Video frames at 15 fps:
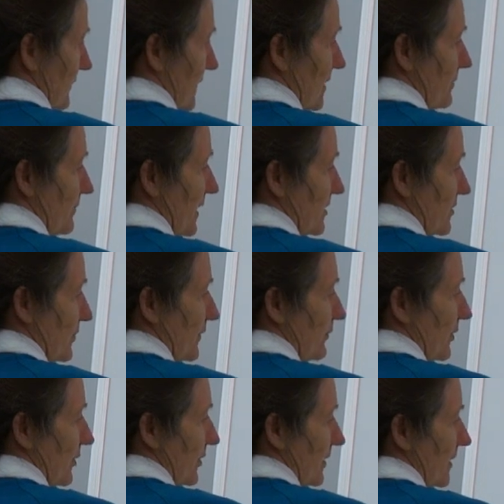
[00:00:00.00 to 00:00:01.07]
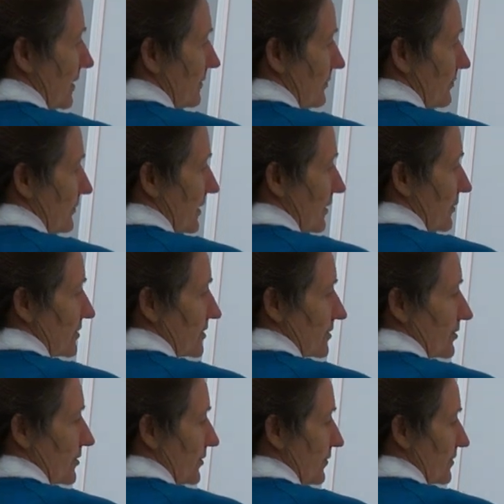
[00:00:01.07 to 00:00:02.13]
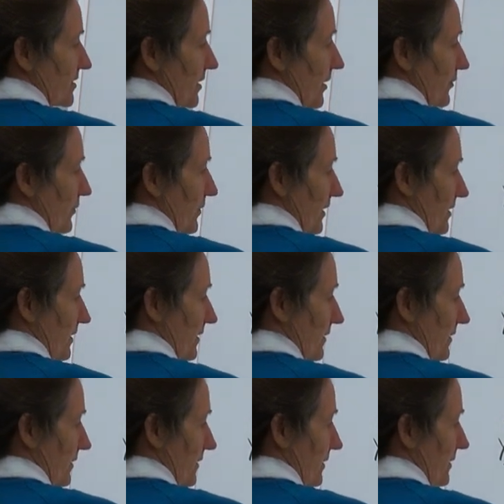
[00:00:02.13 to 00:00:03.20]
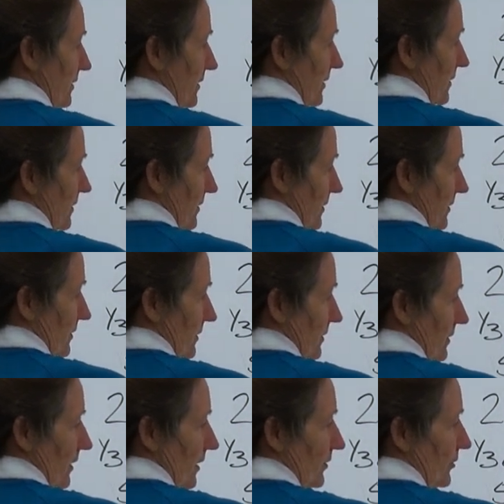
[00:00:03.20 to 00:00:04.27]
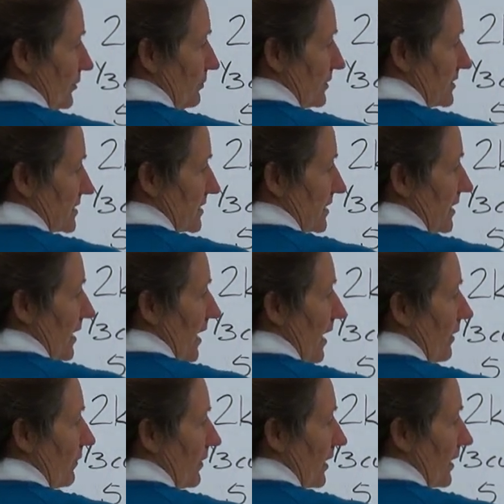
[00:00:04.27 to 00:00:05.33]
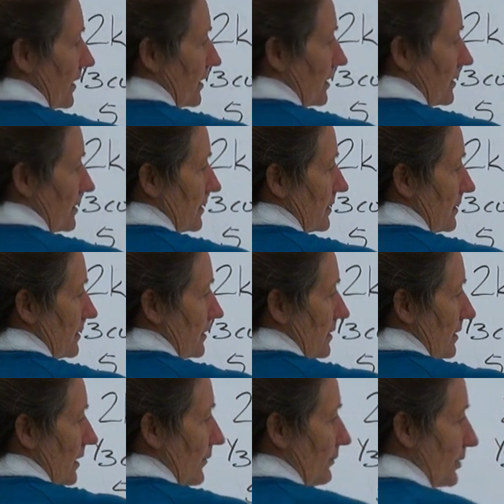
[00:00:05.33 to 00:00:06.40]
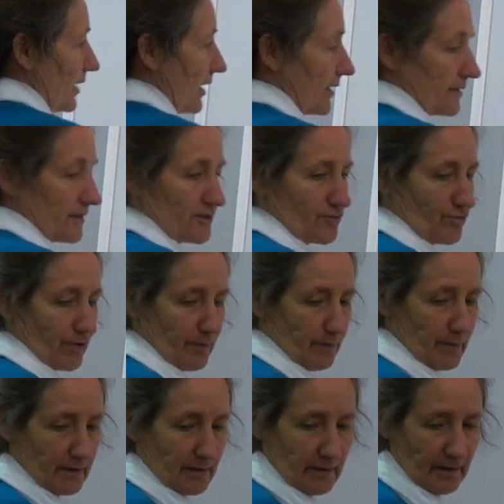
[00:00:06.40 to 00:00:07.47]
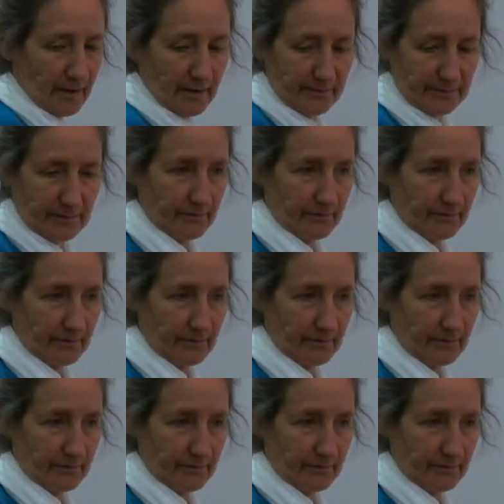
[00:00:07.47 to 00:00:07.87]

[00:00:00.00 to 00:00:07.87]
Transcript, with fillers: It must be boiling because it cools so quickly. And you will see how I apply this treatment that